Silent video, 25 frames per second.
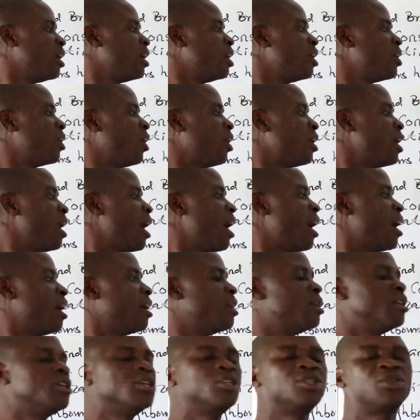in
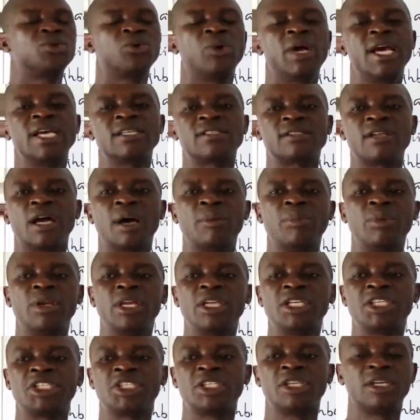order to establish